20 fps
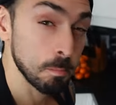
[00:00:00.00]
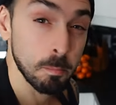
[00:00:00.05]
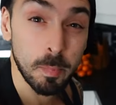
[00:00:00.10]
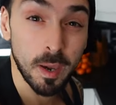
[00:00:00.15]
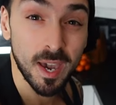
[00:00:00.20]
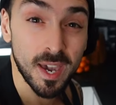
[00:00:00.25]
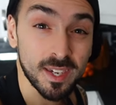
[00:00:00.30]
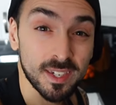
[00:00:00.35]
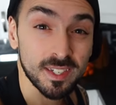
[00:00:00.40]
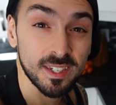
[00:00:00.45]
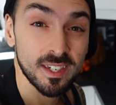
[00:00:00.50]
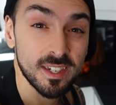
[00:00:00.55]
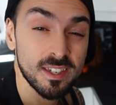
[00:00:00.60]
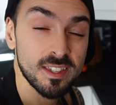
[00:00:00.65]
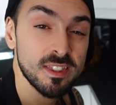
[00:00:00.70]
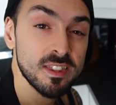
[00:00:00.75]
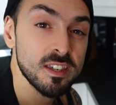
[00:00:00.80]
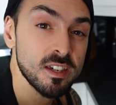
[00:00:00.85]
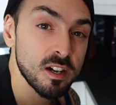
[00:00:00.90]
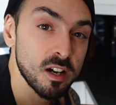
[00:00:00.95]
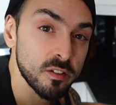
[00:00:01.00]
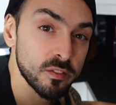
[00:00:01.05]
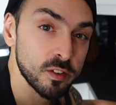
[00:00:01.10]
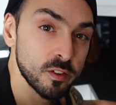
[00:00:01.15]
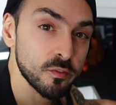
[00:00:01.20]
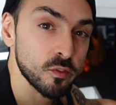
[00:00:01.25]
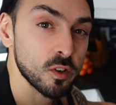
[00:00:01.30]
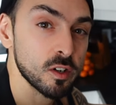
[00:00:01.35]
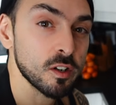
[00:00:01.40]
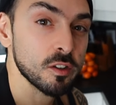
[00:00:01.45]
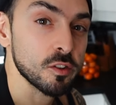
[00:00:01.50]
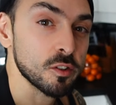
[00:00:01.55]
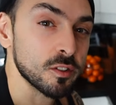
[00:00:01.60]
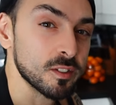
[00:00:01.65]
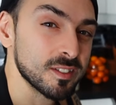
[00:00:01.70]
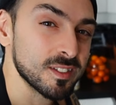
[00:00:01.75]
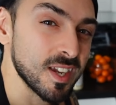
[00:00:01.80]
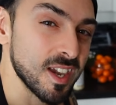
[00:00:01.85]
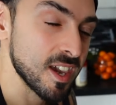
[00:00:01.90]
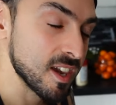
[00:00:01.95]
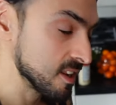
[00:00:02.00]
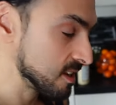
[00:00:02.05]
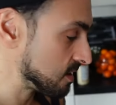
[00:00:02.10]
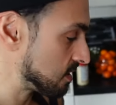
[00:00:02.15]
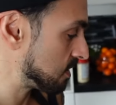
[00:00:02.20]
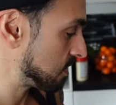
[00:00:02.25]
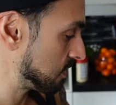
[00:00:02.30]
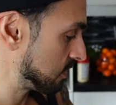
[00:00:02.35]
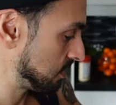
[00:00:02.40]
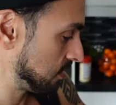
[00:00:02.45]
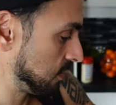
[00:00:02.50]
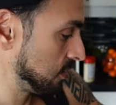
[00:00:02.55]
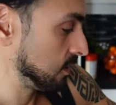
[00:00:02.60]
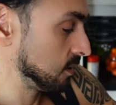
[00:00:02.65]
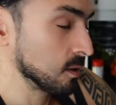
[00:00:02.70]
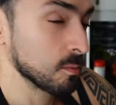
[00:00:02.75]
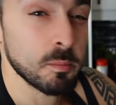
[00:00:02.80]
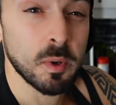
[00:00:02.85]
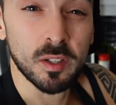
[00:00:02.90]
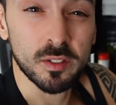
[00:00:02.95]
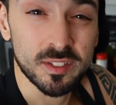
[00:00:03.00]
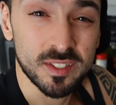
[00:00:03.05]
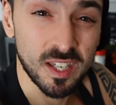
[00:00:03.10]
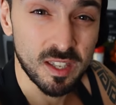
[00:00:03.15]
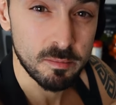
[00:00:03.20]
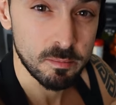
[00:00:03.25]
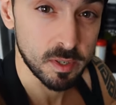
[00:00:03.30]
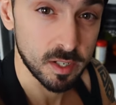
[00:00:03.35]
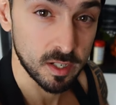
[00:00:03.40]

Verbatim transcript: back in the oven for another ten, about ten